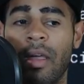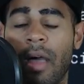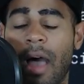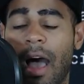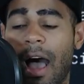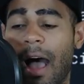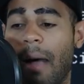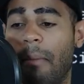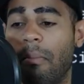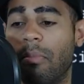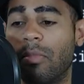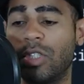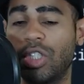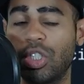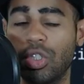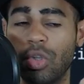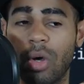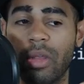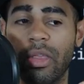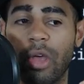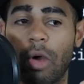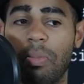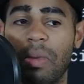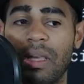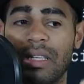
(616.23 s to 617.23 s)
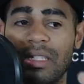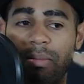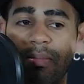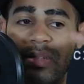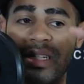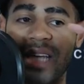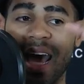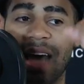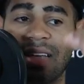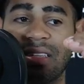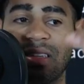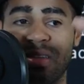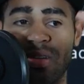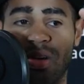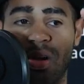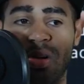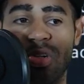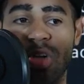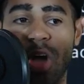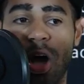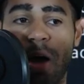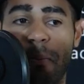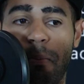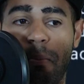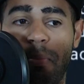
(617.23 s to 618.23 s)
Um, sure, there'll be some taxes on
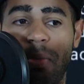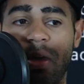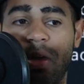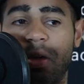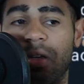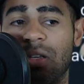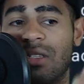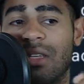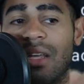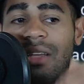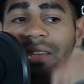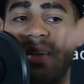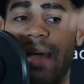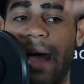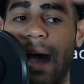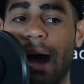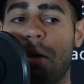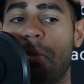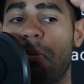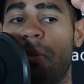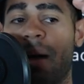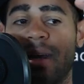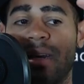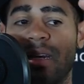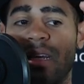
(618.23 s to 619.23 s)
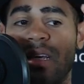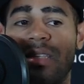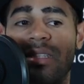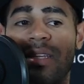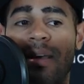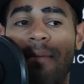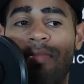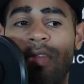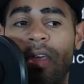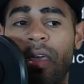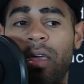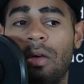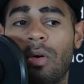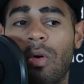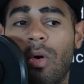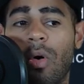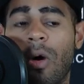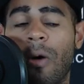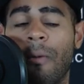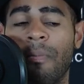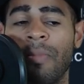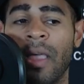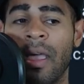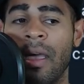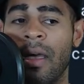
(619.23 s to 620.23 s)
top because the DAO might need something
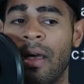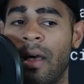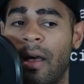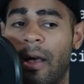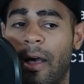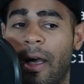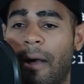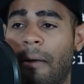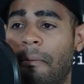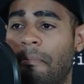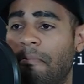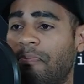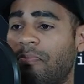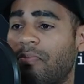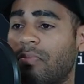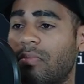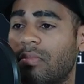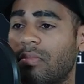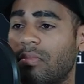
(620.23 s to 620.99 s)
or um,